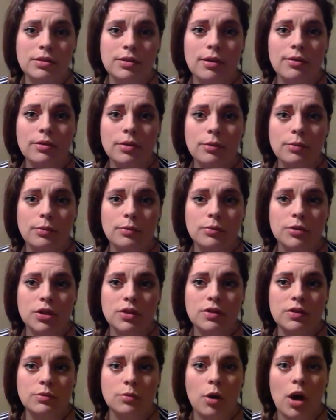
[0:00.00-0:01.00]
Do you ever
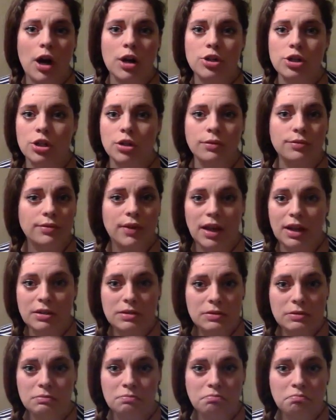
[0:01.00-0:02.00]
just wash your
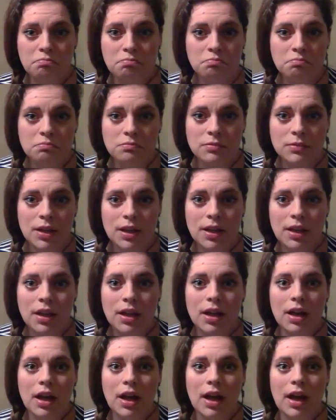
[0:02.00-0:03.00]
face?
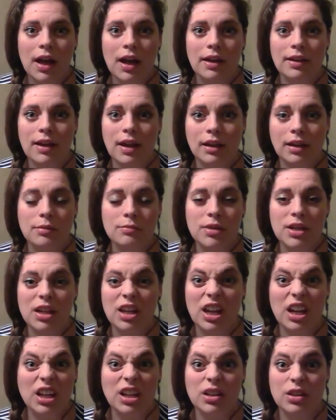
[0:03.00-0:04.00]
And that can
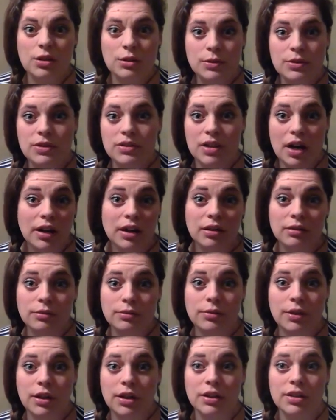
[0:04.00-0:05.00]
be like a new
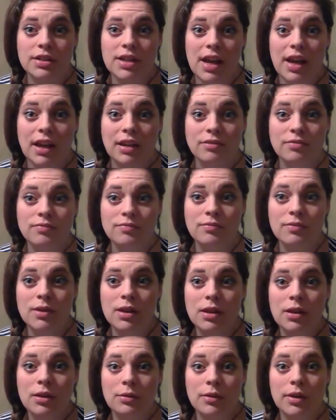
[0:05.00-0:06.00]
start for your day.
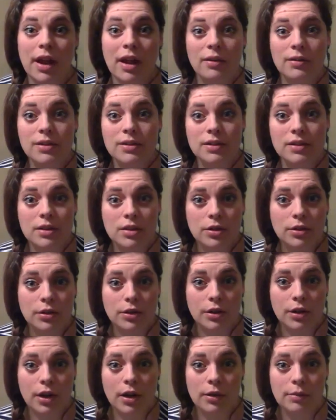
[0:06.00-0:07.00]
When I was a
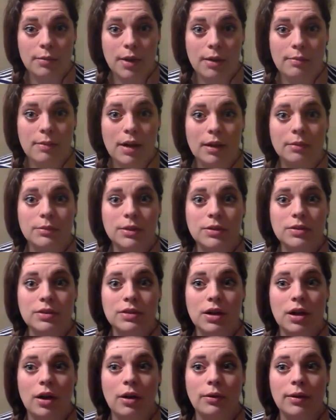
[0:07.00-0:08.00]
little girl, my mom
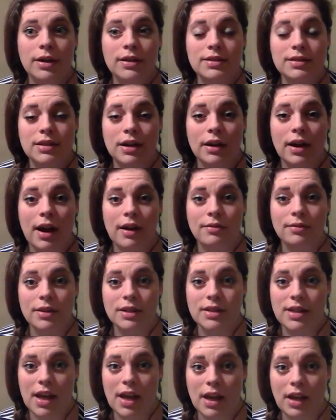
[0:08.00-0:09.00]
used to always start
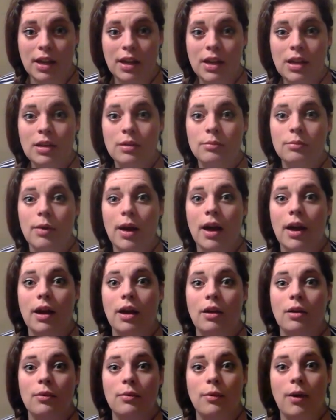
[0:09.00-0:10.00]
every day
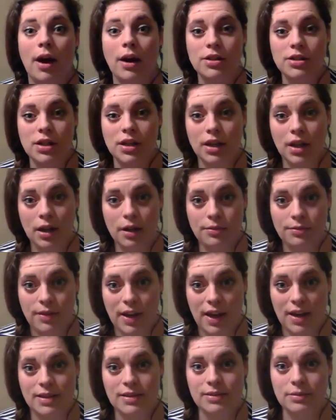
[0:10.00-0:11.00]
by washing our
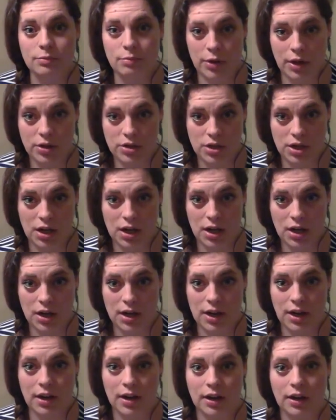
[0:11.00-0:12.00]
face, brushing our
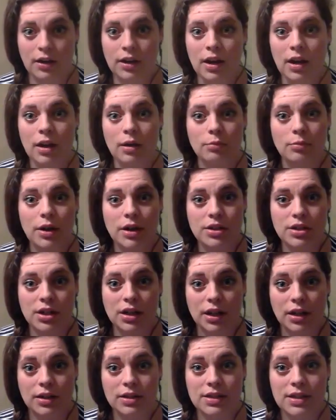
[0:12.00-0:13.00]
hair, and
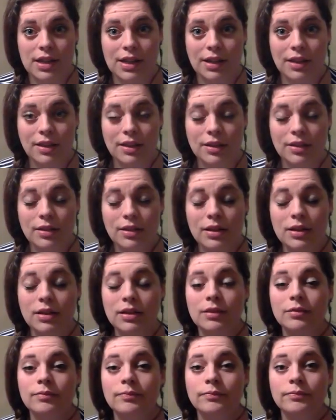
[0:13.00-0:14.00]
brushing our teeth.
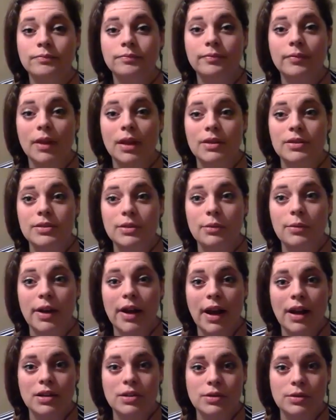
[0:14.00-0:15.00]
And so
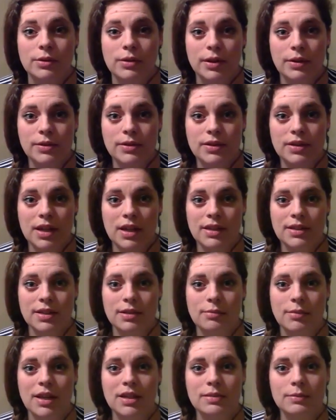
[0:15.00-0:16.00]
when I do those things,
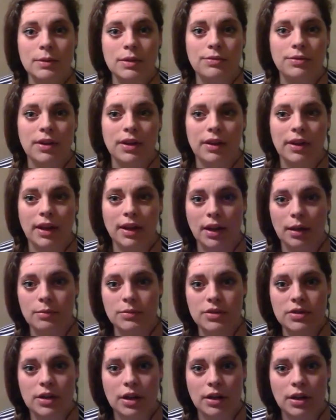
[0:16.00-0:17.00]
it makes me feel like
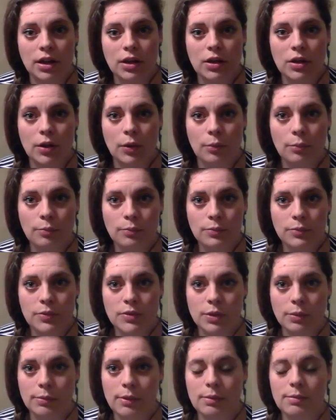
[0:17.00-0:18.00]
I'm starting new.
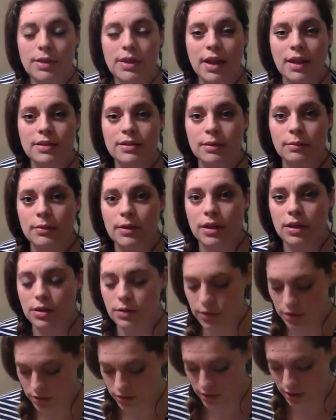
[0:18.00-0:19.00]
So maybe that's something
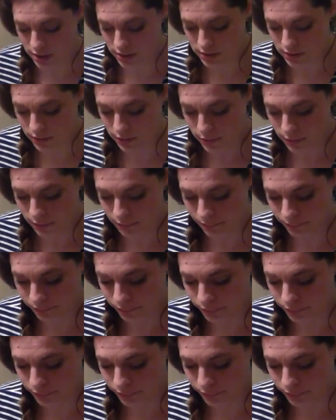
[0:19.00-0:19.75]
you could try too.